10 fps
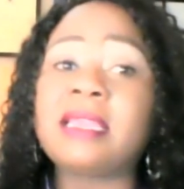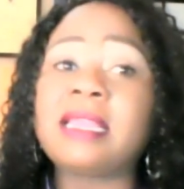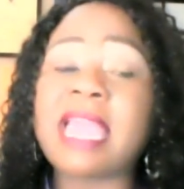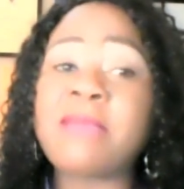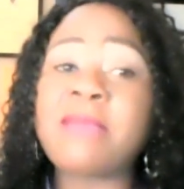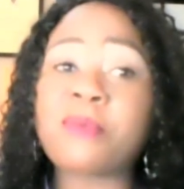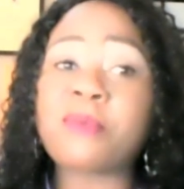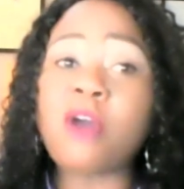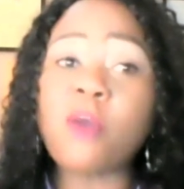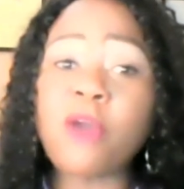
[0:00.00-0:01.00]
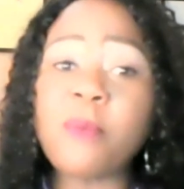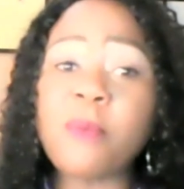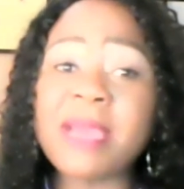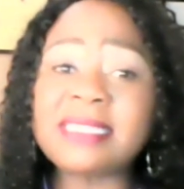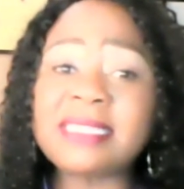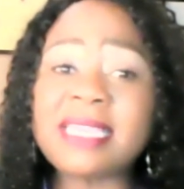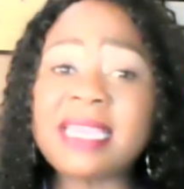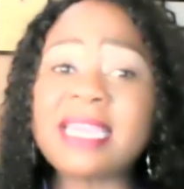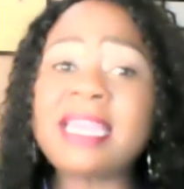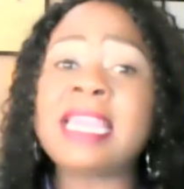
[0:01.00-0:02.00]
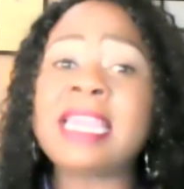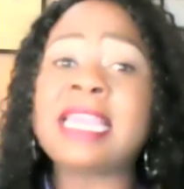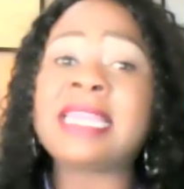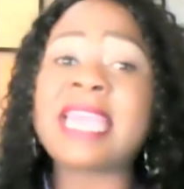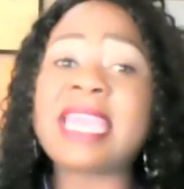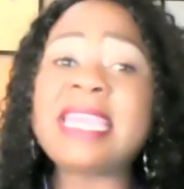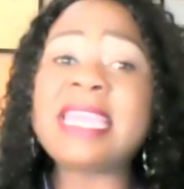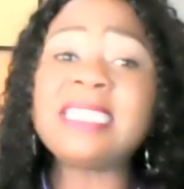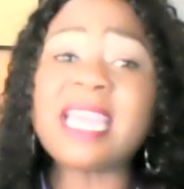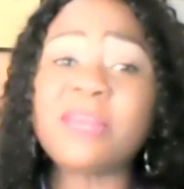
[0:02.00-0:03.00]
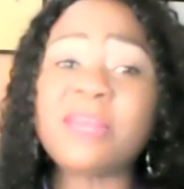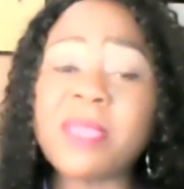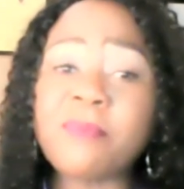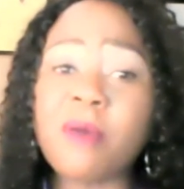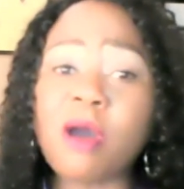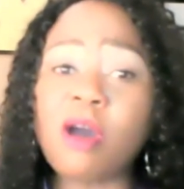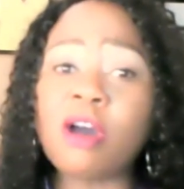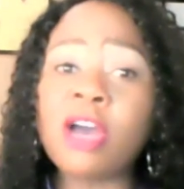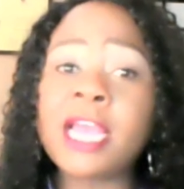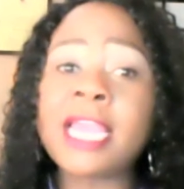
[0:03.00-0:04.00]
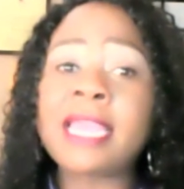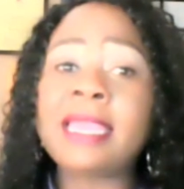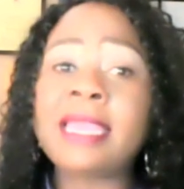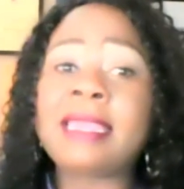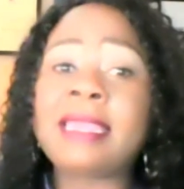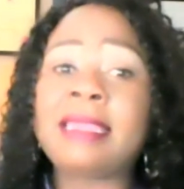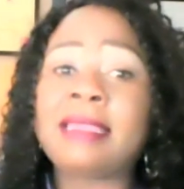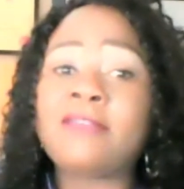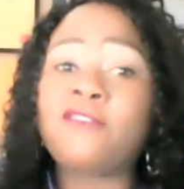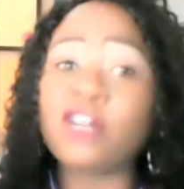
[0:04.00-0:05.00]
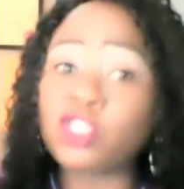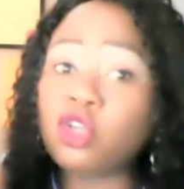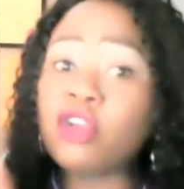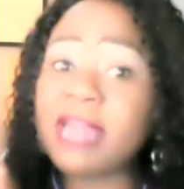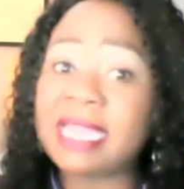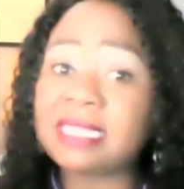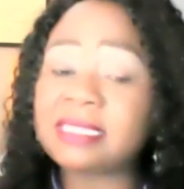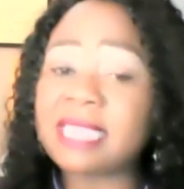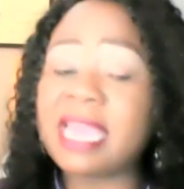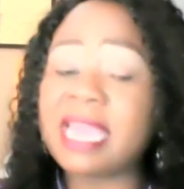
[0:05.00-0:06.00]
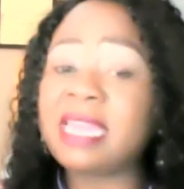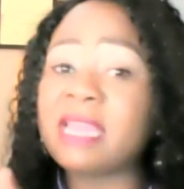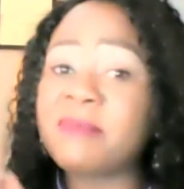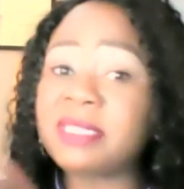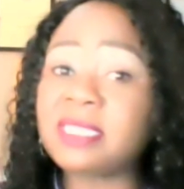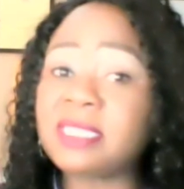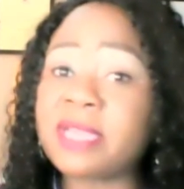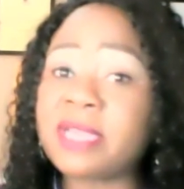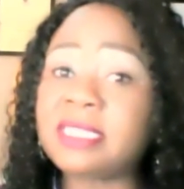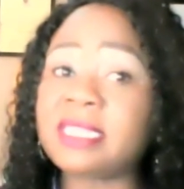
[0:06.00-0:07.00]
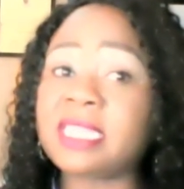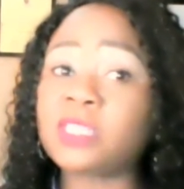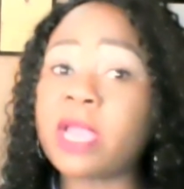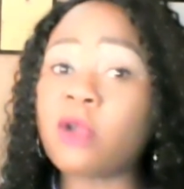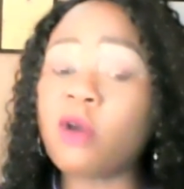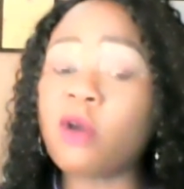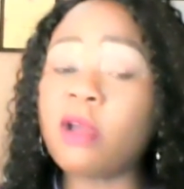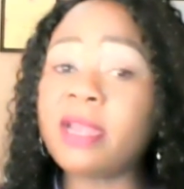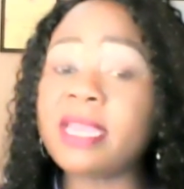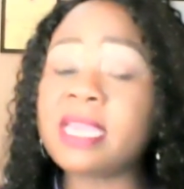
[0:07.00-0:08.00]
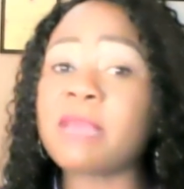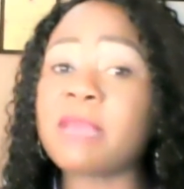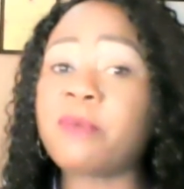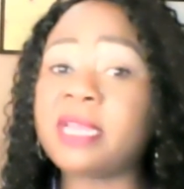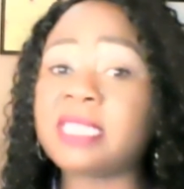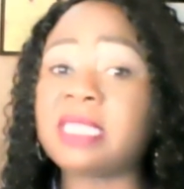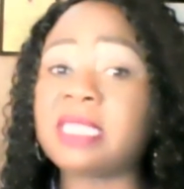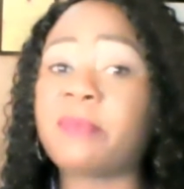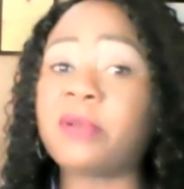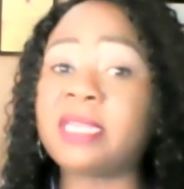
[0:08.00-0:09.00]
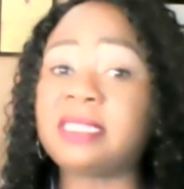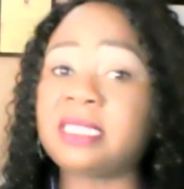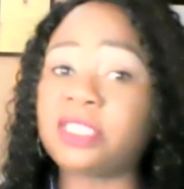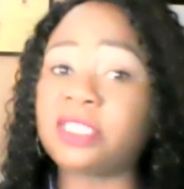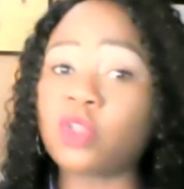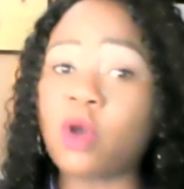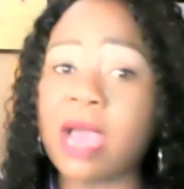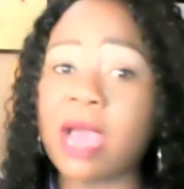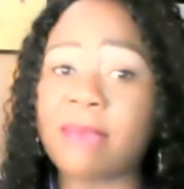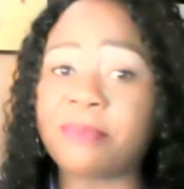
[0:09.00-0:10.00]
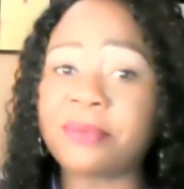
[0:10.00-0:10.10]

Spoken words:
they broke property, they injured people for 2 nights, and the Mississippi residents were calling the police didn't show up.